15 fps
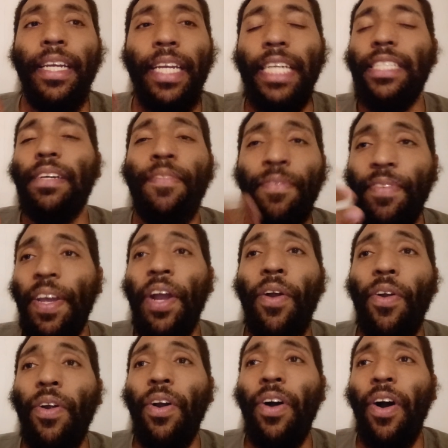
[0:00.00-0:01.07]
get something
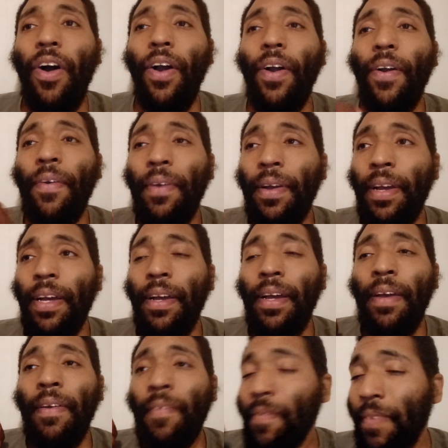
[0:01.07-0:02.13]
fair or
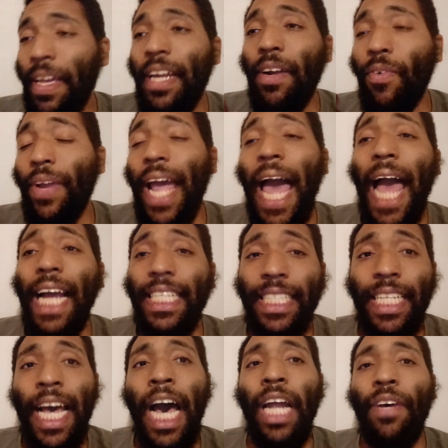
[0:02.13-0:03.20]
get a
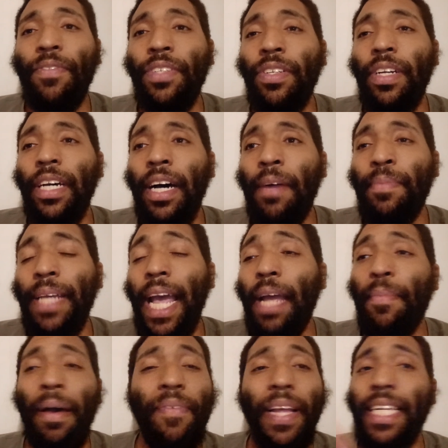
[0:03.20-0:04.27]
reaction out of Tank.
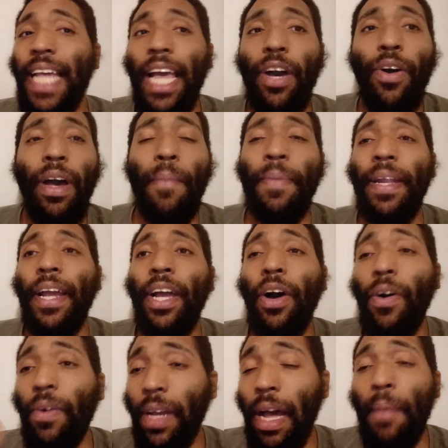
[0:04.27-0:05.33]
But I feel like Tank going to come in there. He's
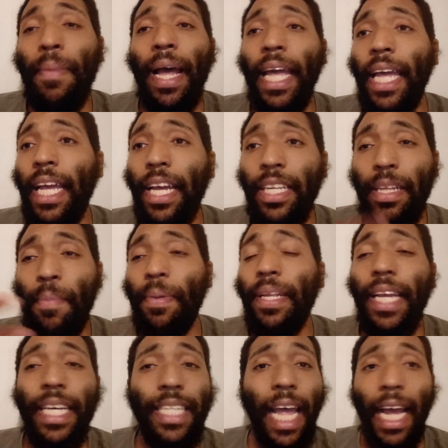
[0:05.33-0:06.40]
going to come like he
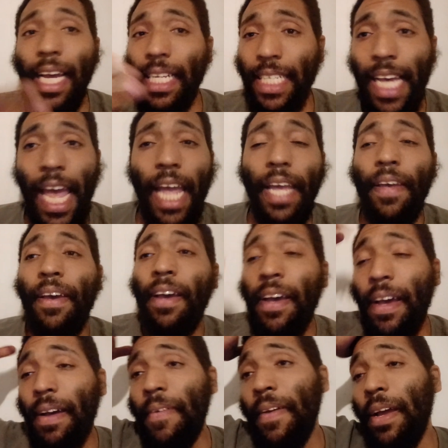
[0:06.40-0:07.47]
typically is, like a tank,
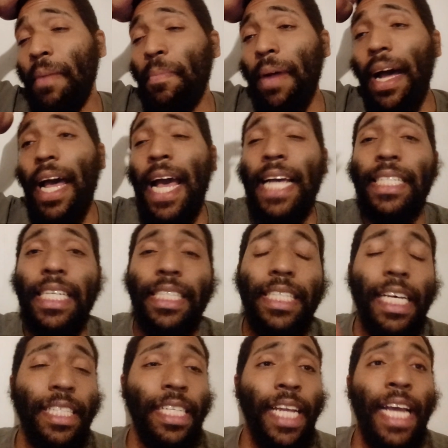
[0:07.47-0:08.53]
and
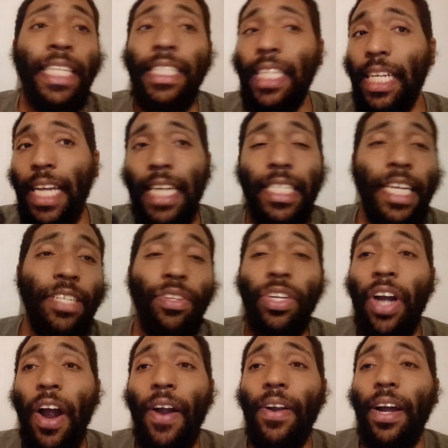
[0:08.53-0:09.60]
assess the things, catch things on the
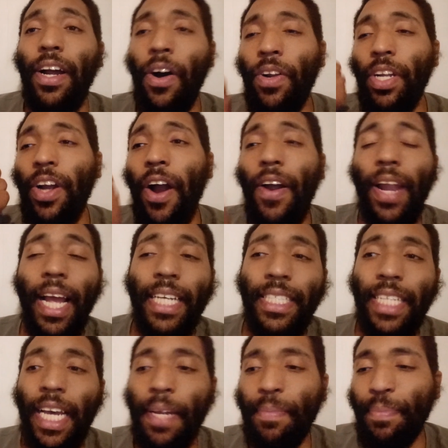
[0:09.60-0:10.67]
guard, like I
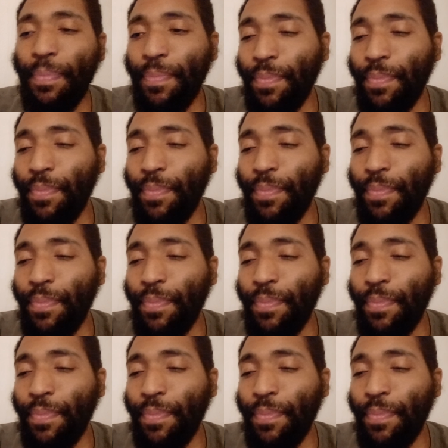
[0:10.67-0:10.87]
said,